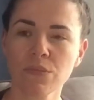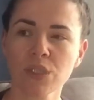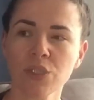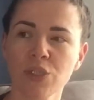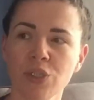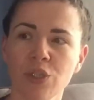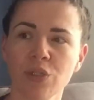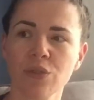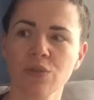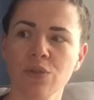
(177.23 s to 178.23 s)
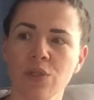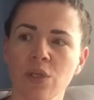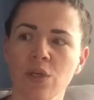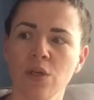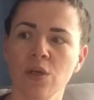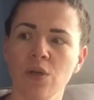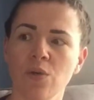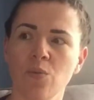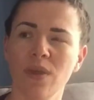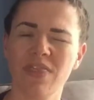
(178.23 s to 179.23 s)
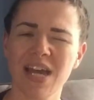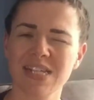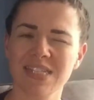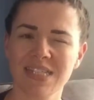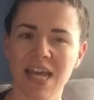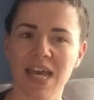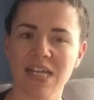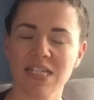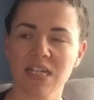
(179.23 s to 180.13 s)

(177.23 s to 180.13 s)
So with that said,